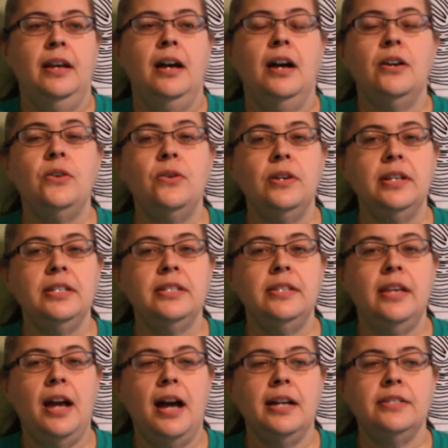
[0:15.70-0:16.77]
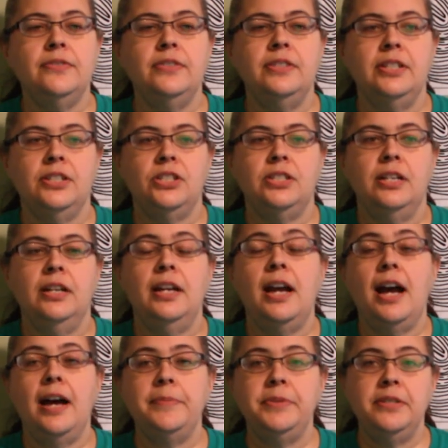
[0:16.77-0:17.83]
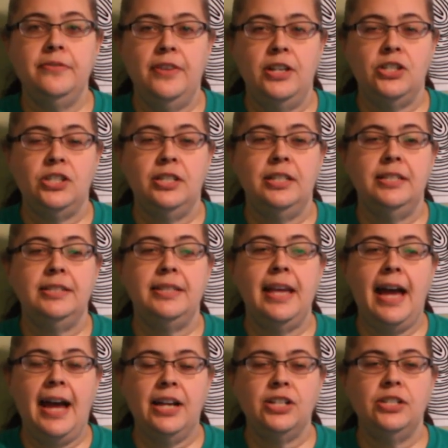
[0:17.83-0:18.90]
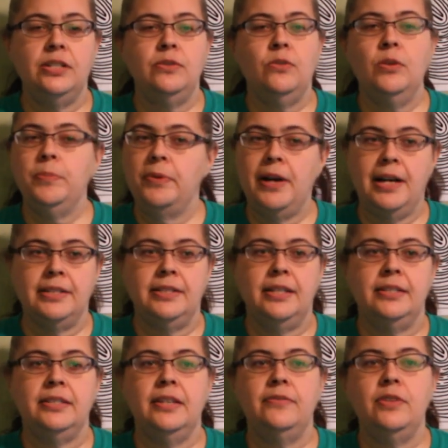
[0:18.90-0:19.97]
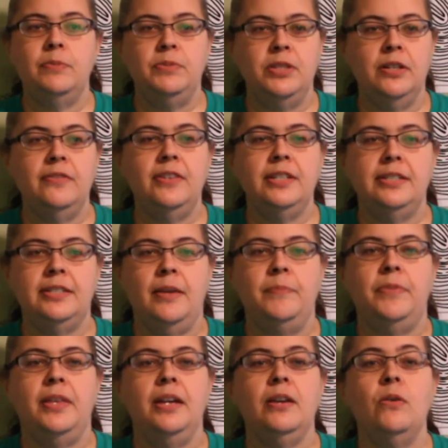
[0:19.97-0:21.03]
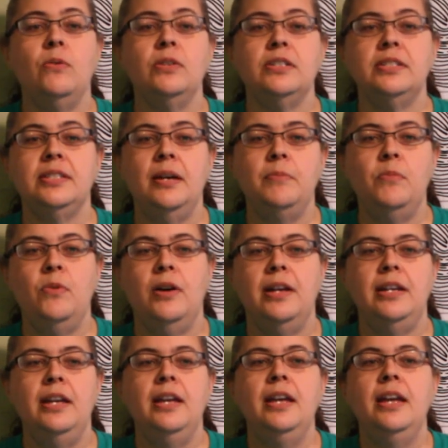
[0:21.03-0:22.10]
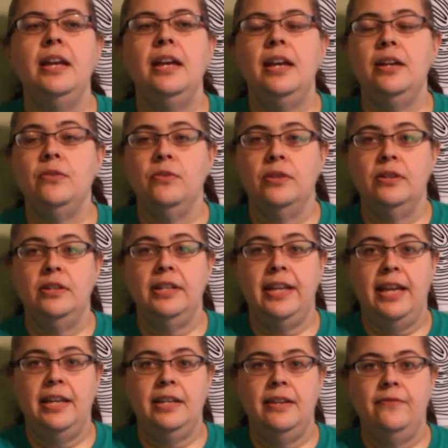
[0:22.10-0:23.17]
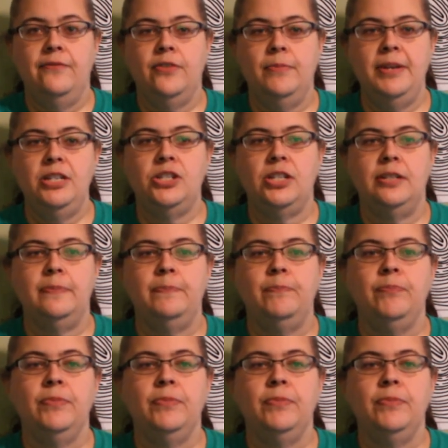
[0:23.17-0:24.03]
According to the Oxford Dictionary, observation is the action or process of observing something or someone in order to gain information.